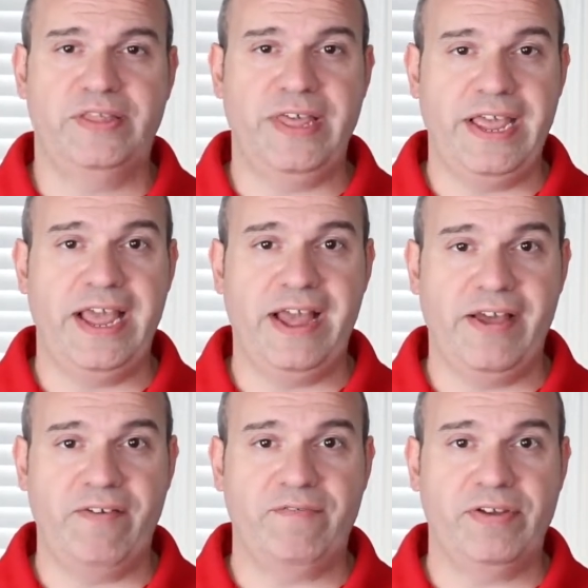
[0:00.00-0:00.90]
they
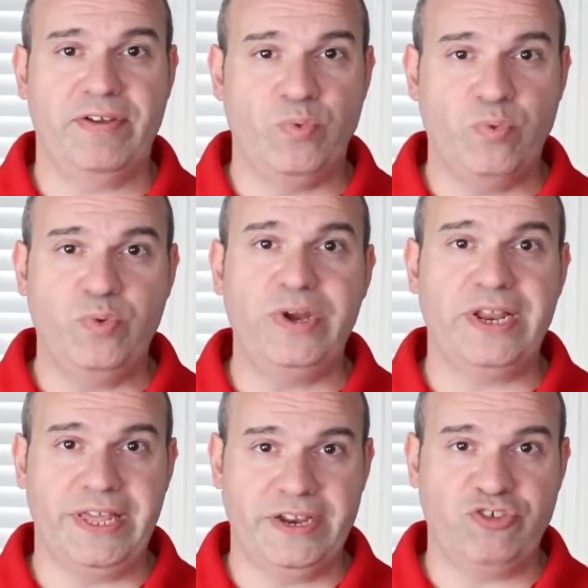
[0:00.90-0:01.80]
have
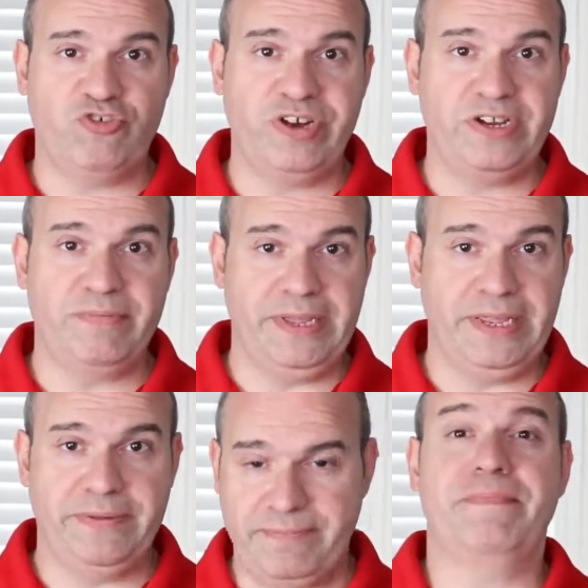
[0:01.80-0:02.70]
really intrigued me.